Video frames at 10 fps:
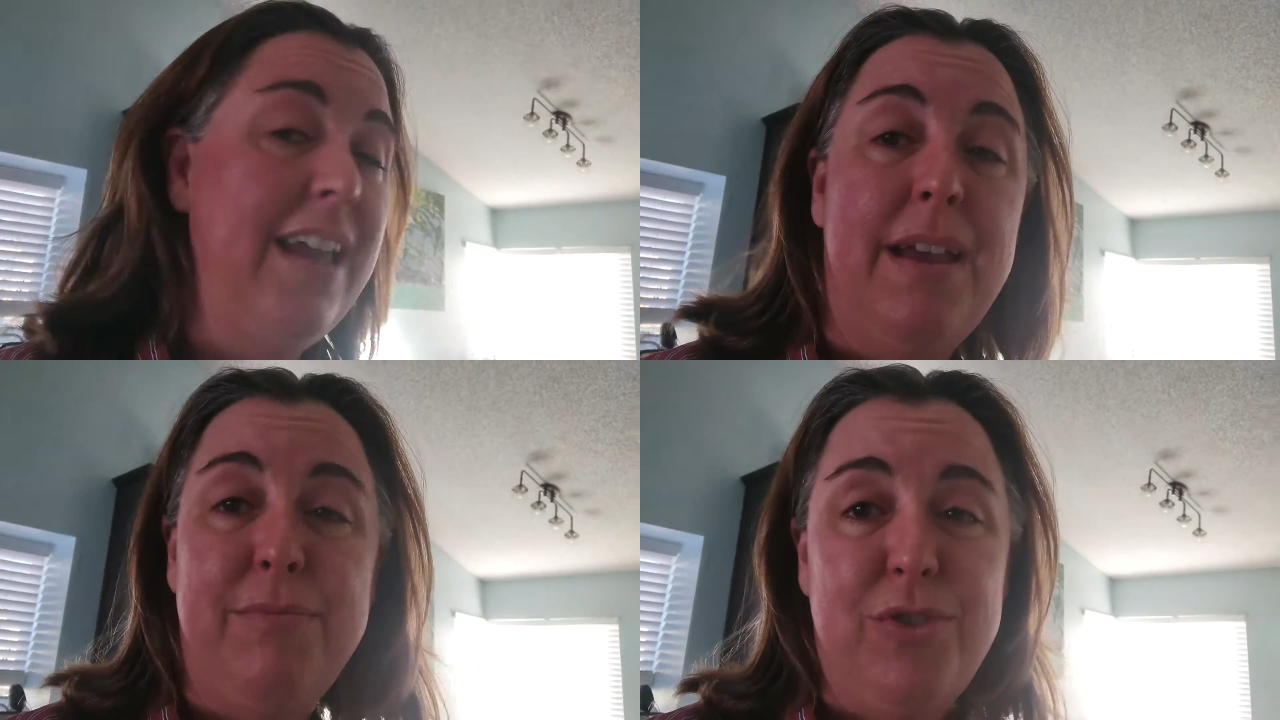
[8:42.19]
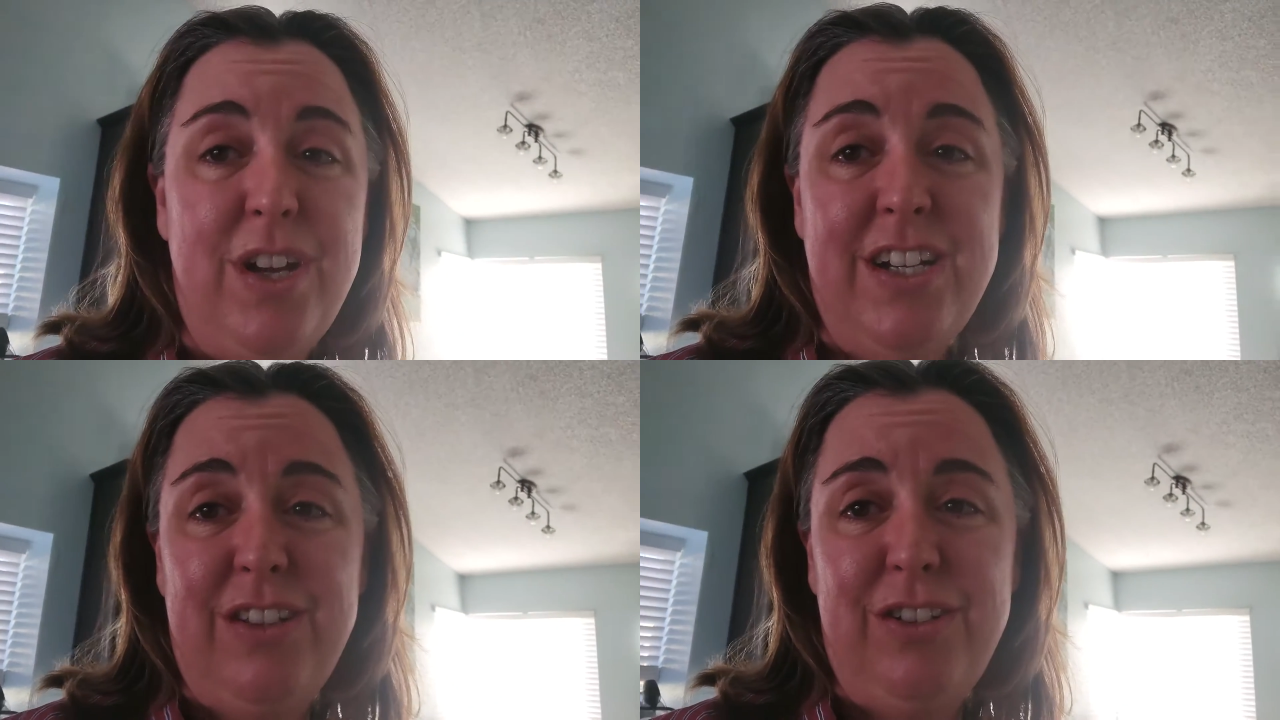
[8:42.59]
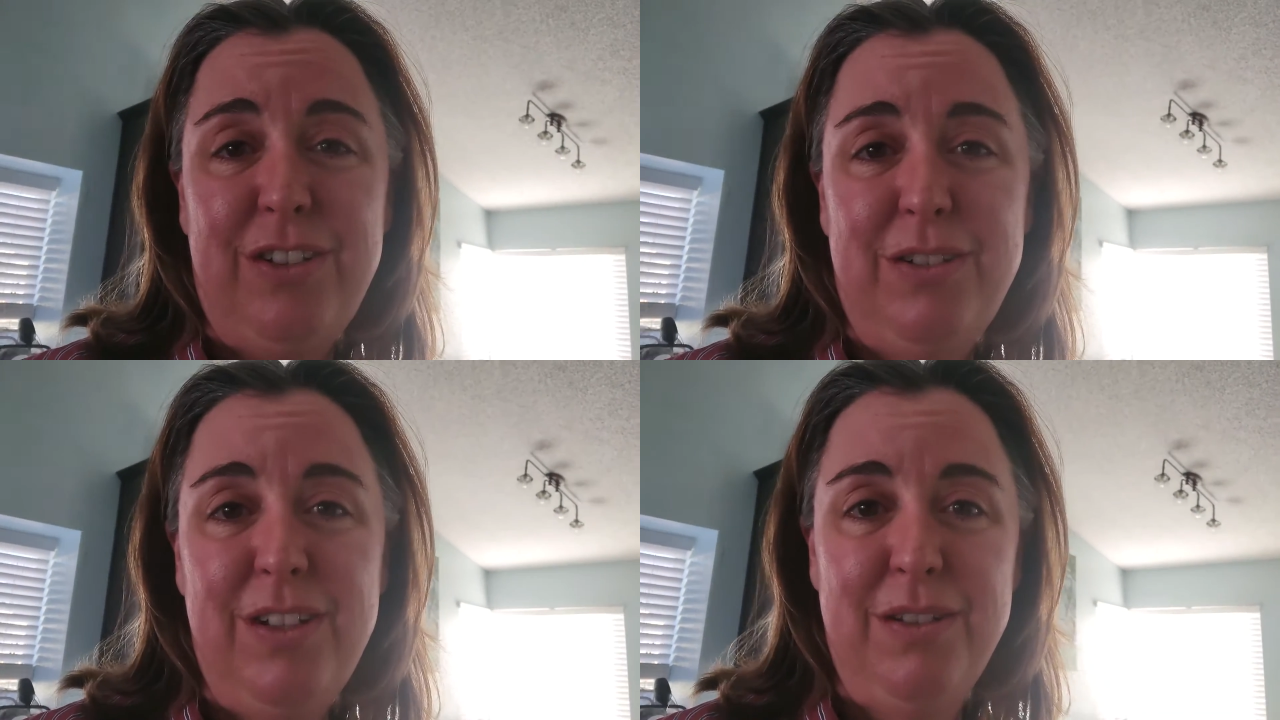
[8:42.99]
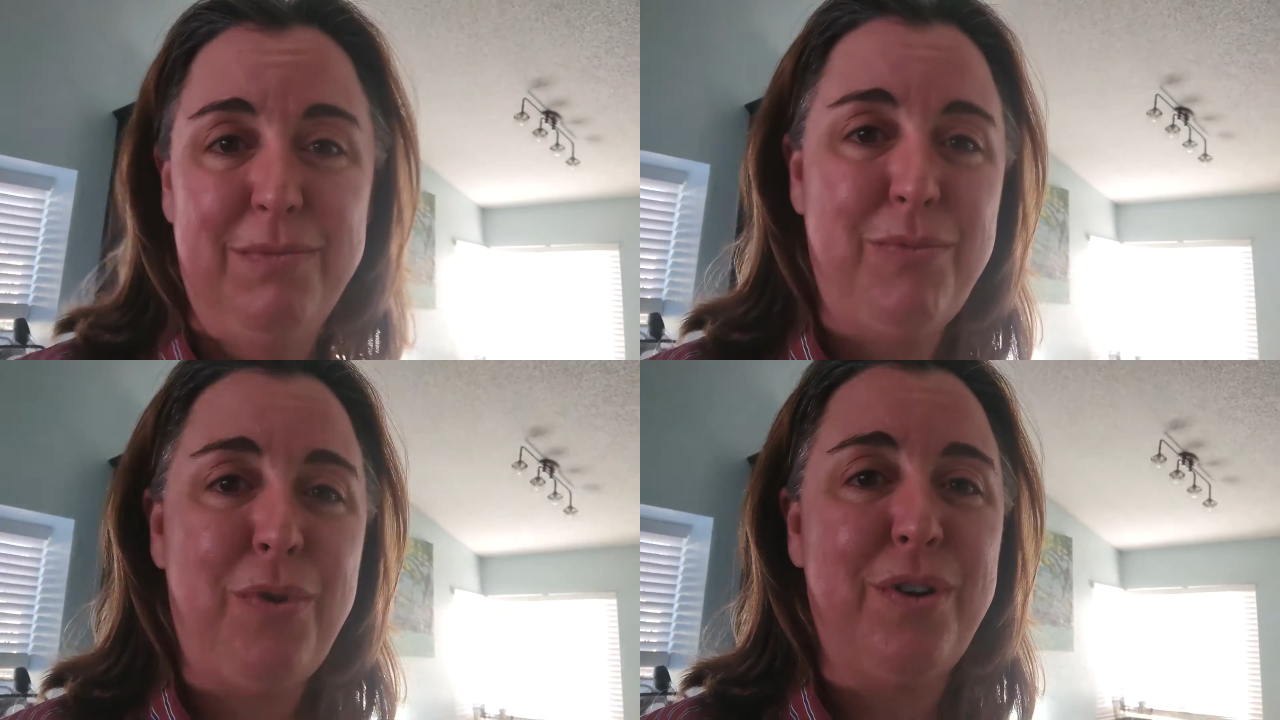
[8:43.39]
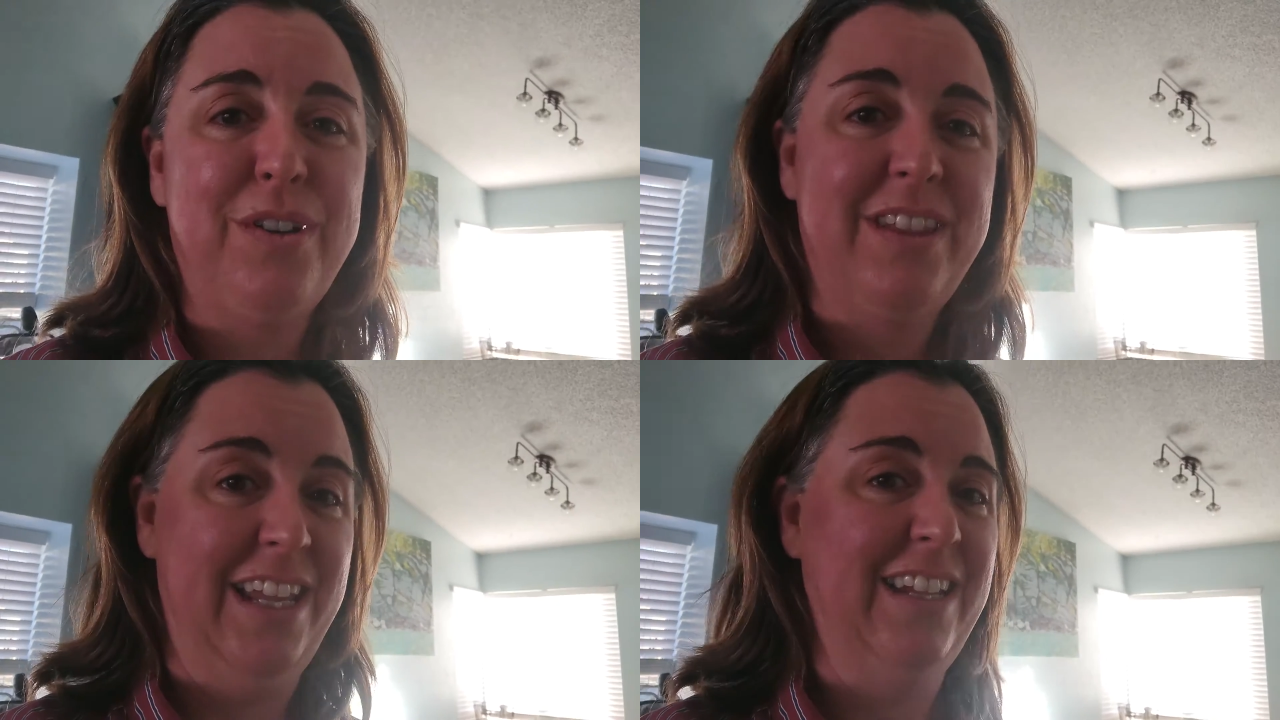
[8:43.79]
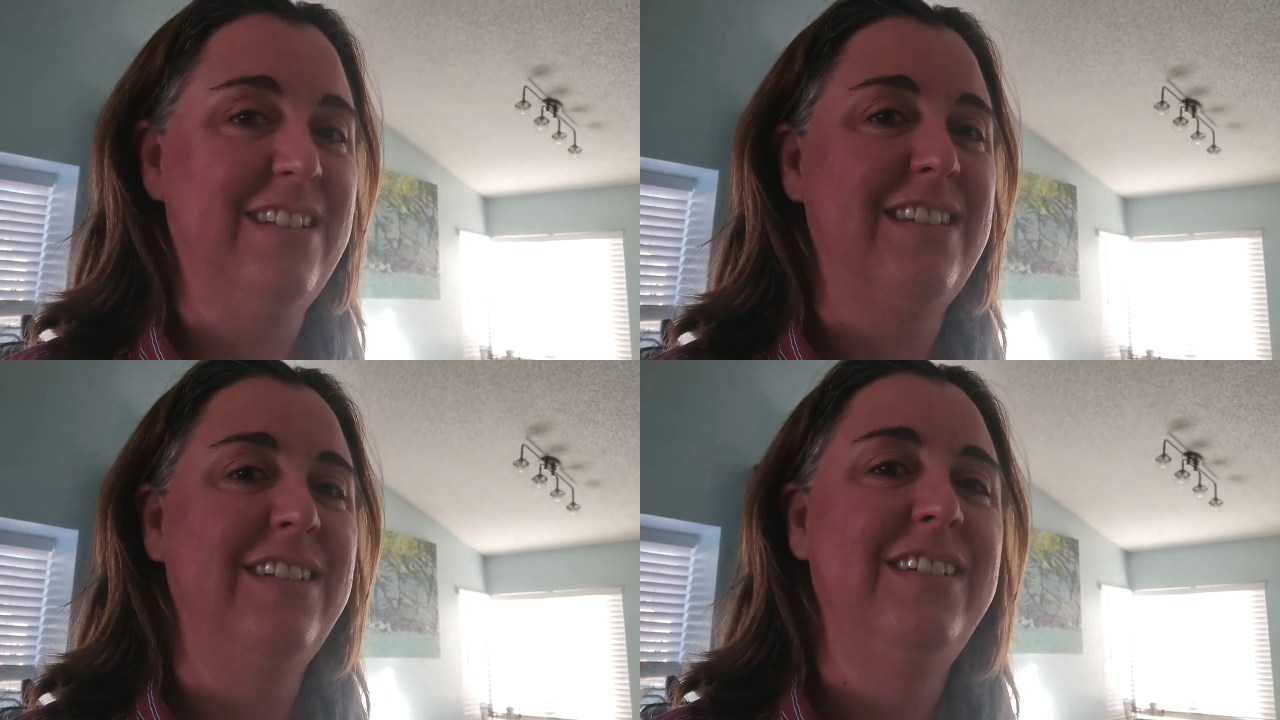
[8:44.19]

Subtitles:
am trying to learn more things